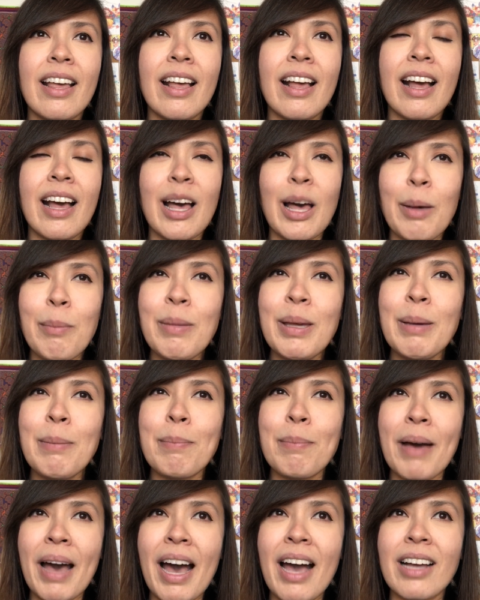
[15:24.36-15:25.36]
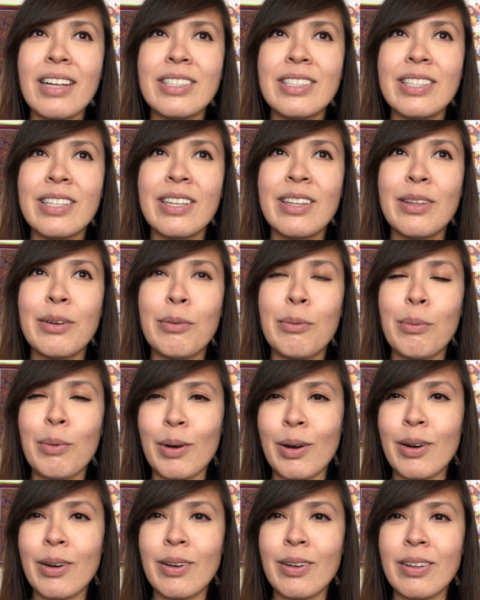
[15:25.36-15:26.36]
Coming back to the
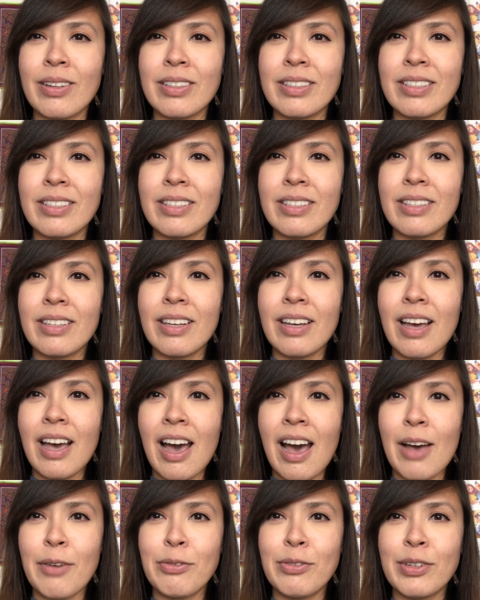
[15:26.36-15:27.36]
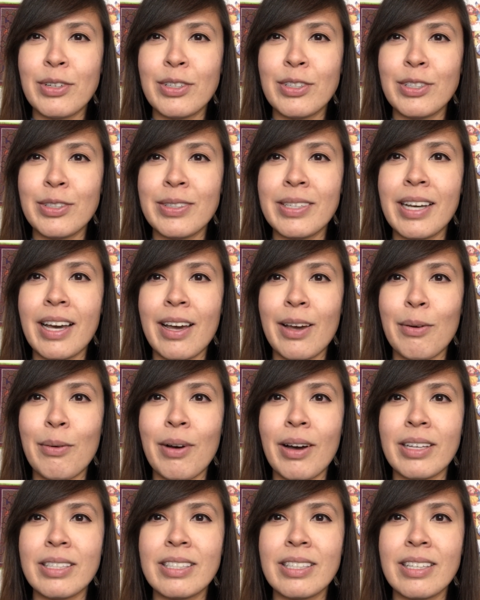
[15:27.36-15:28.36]
world after doing
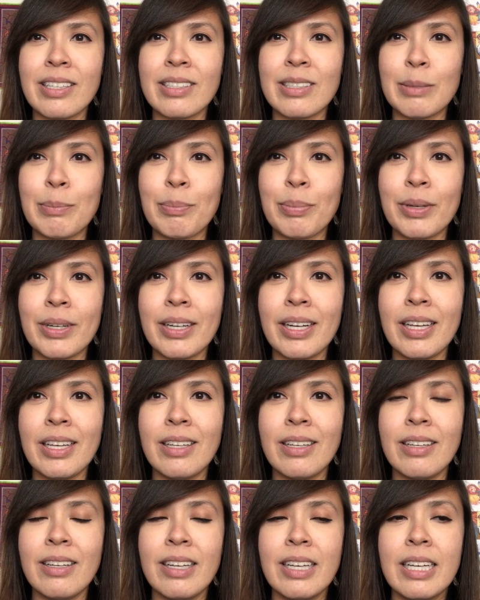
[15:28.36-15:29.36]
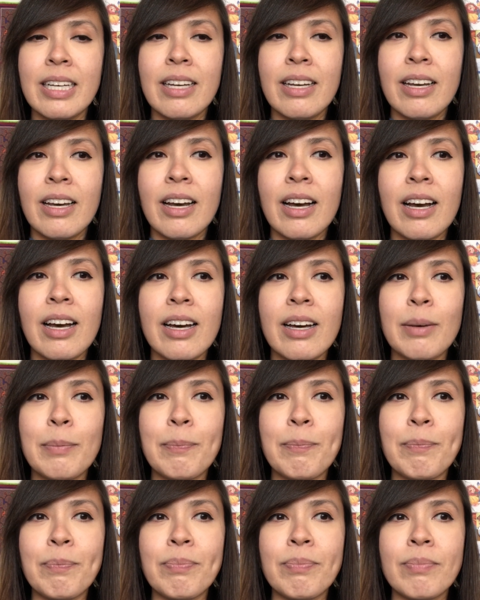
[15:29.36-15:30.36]
ayahuasca is a pretty
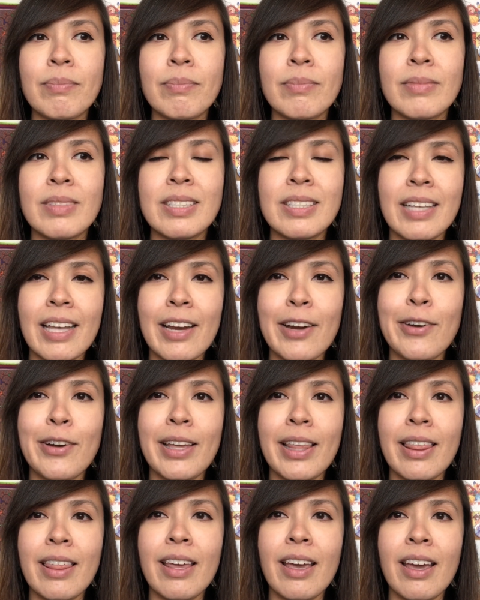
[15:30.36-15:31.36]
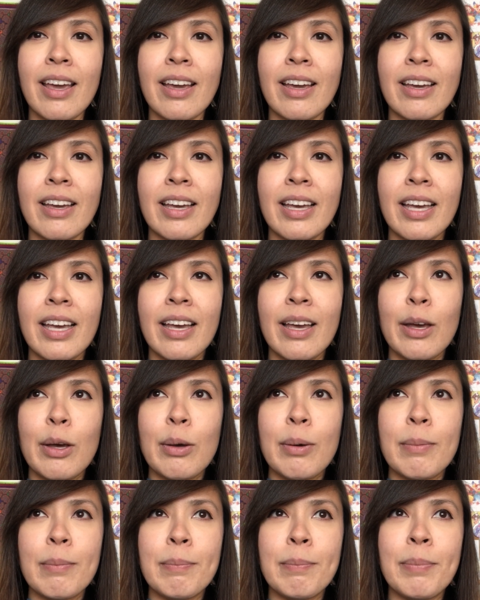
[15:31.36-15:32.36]
scary thing,
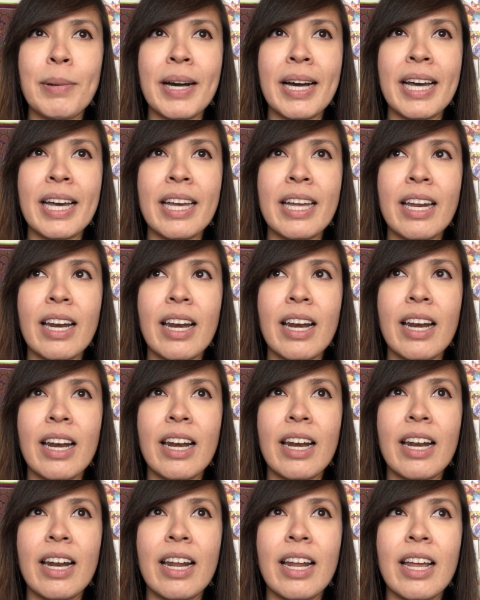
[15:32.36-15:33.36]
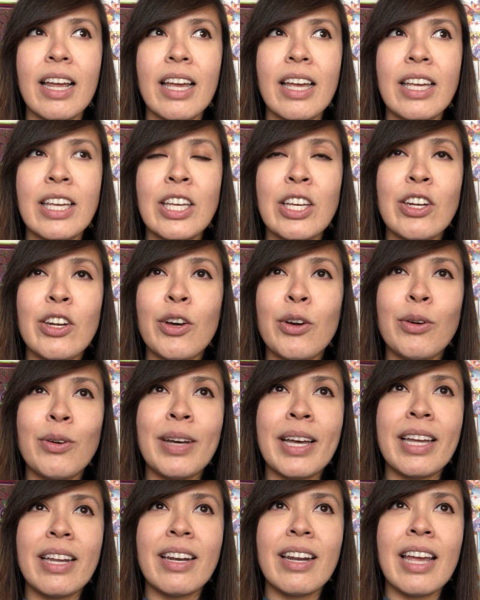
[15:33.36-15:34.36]
but you know,
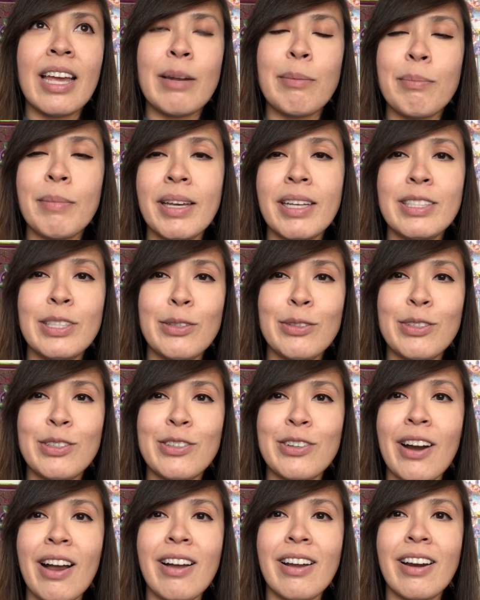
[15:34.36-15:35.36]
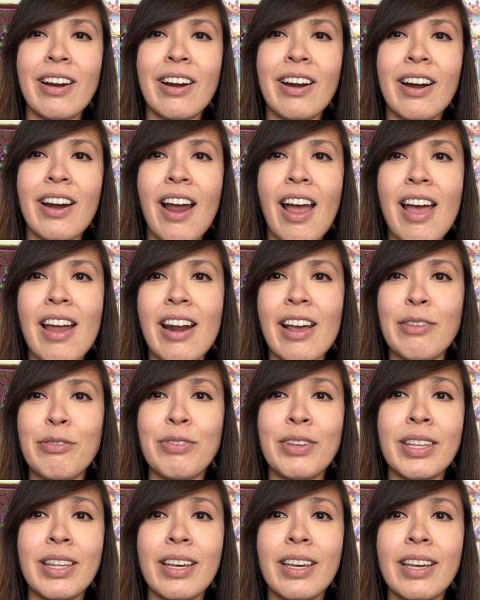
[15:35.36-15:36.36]
it makes you stronger, and I
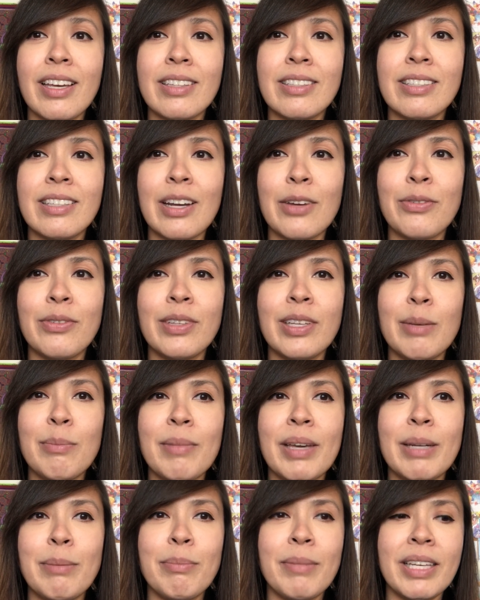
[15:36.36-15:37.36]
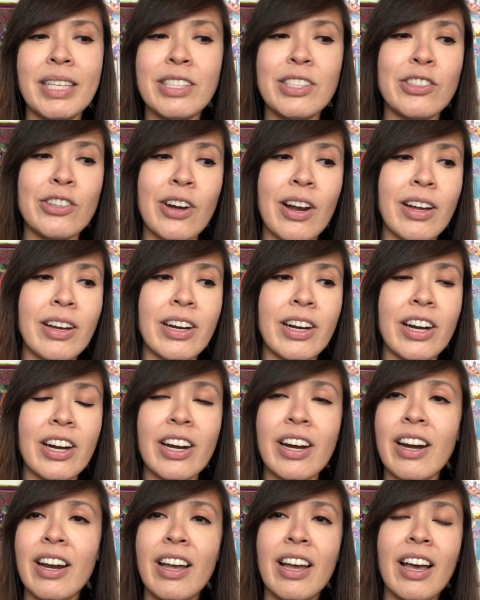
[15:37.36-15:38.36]
feel like it's definitely made me
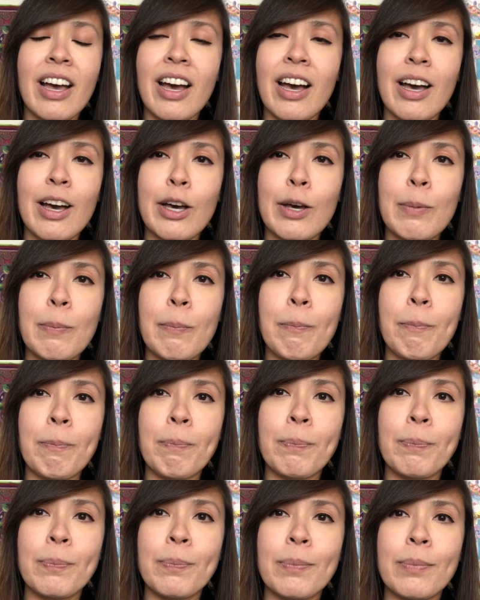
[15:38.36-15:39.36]
stronger. And